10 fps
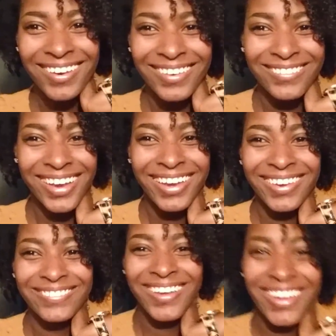
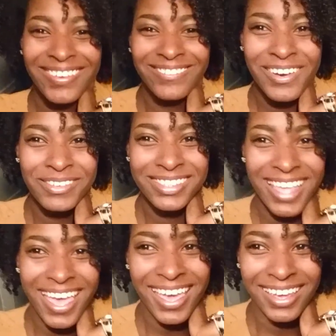wait, what was
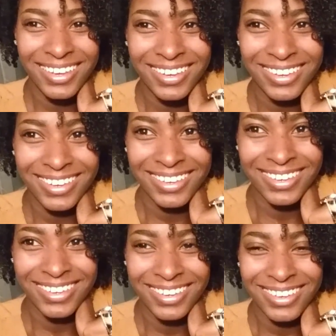that?
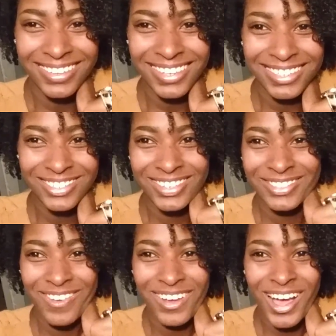Did you just
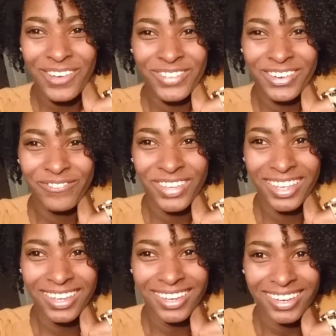walk off in
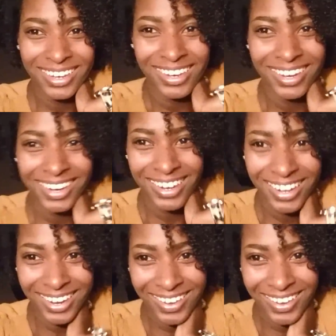defeat? Yeah.